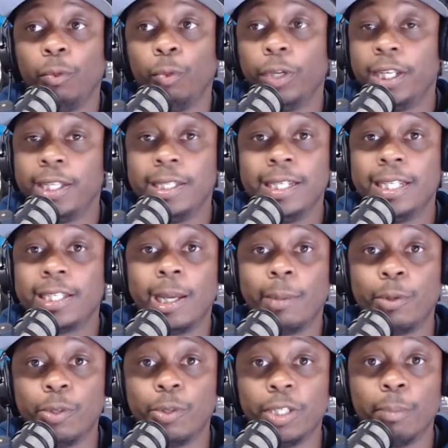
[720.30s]
when he needs
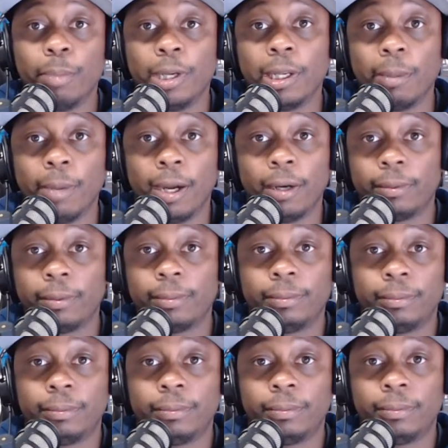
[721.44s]
help, you need to bail him out.
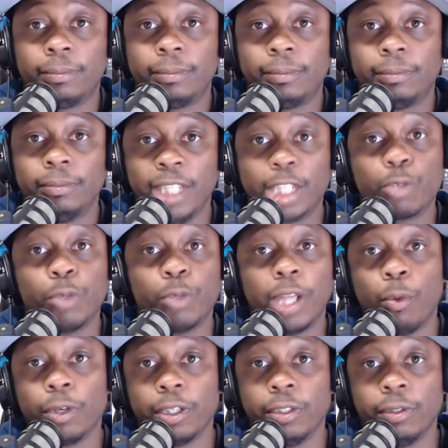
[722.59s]
That's what they
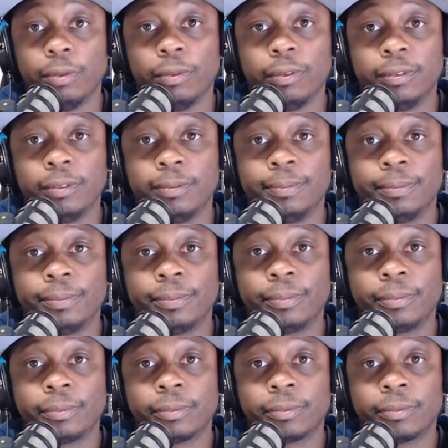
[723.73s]
want to do
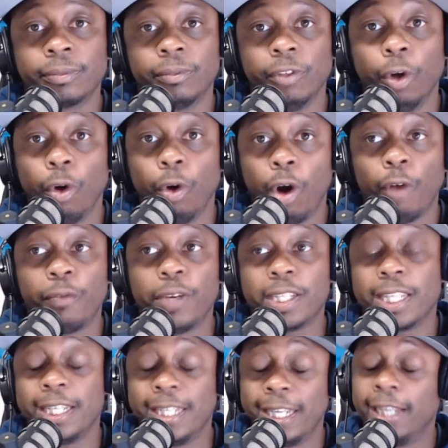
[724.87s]
on offense.
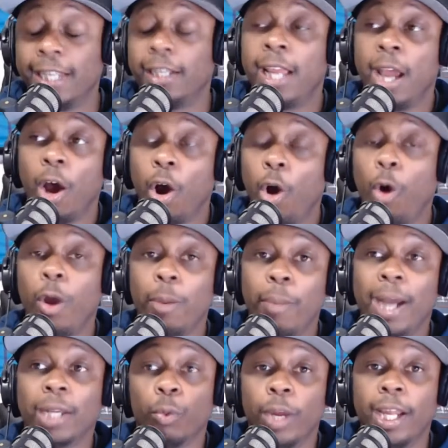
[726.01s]
And then, and
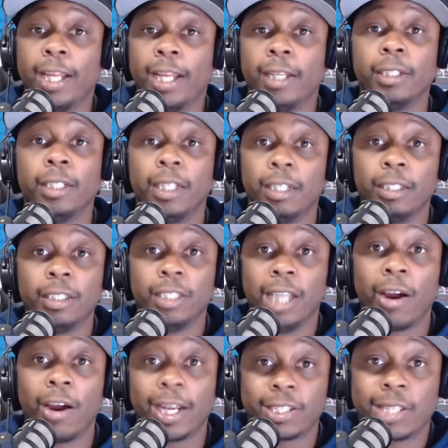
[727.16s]
by the way,
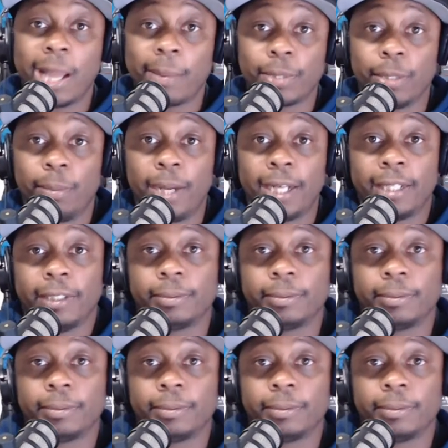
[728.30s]
y'all got to stop somebody.